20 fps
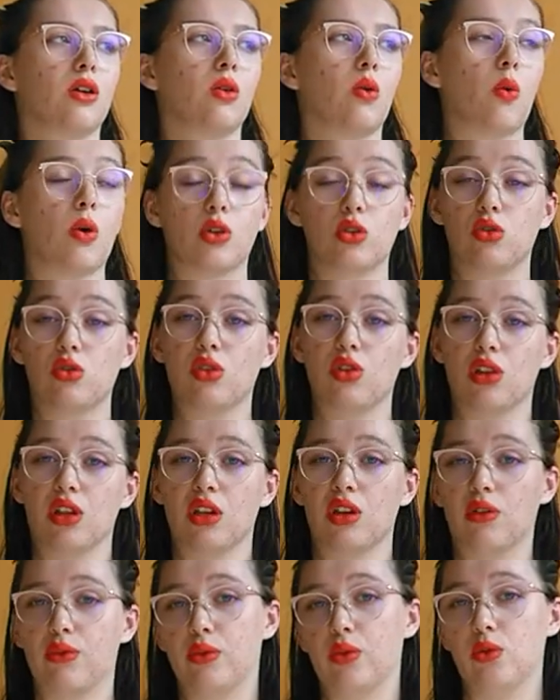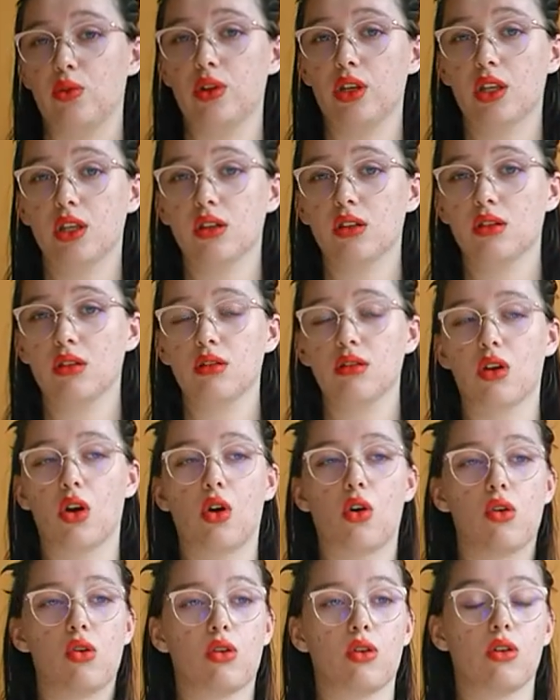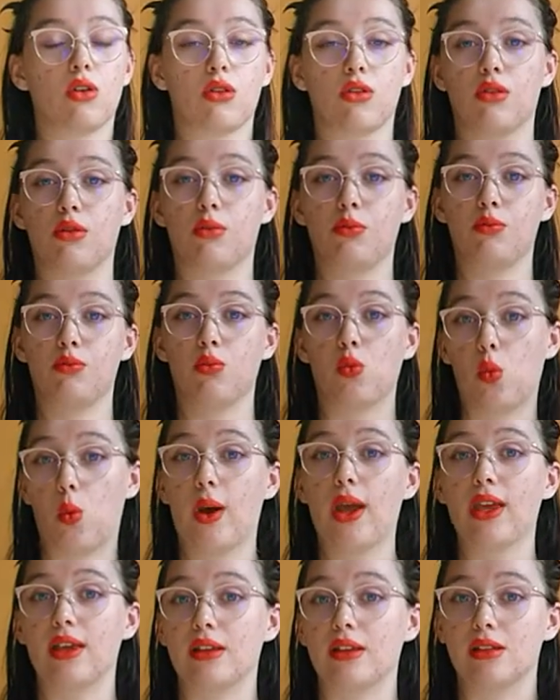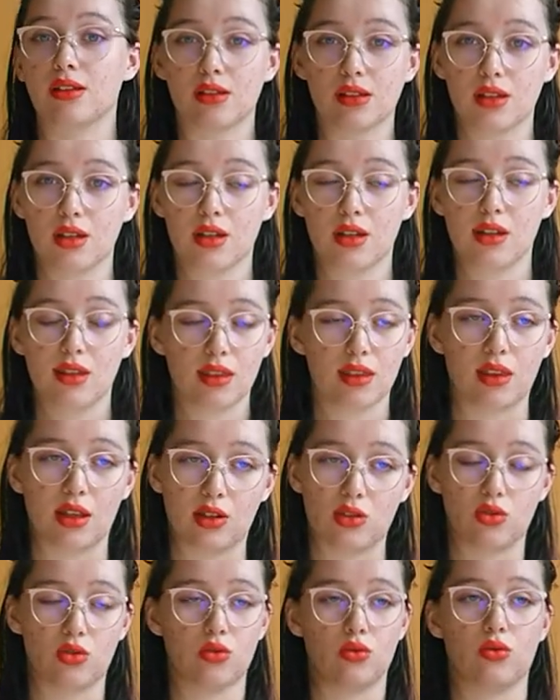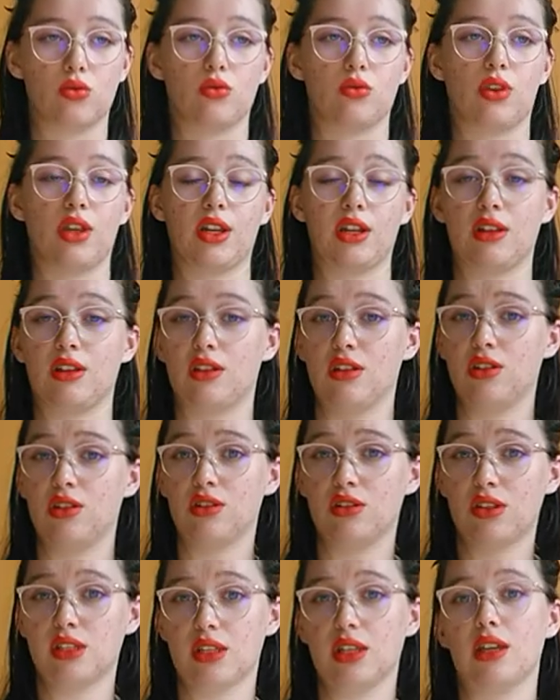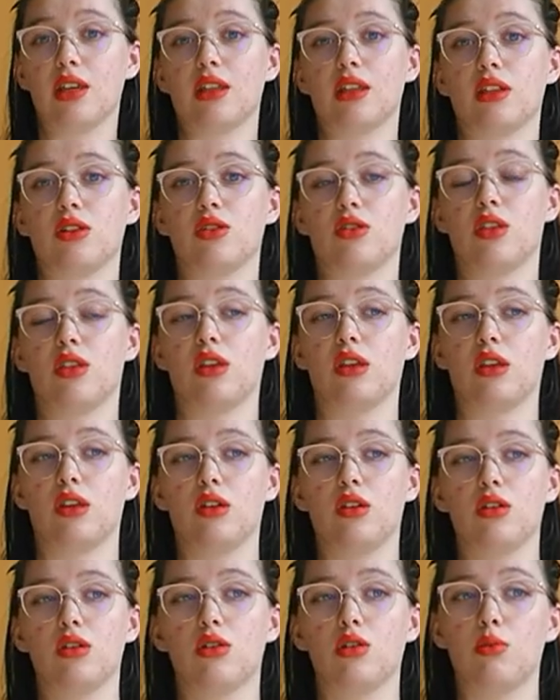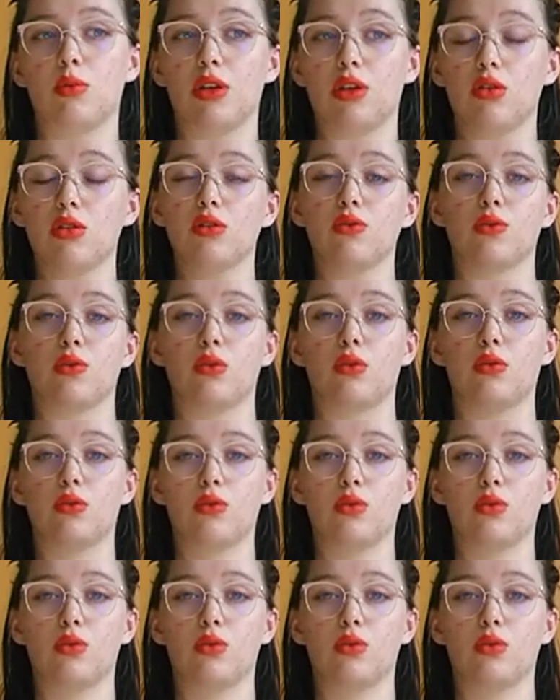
what you think of doing, or other ways that I didn't say that you think could be useful,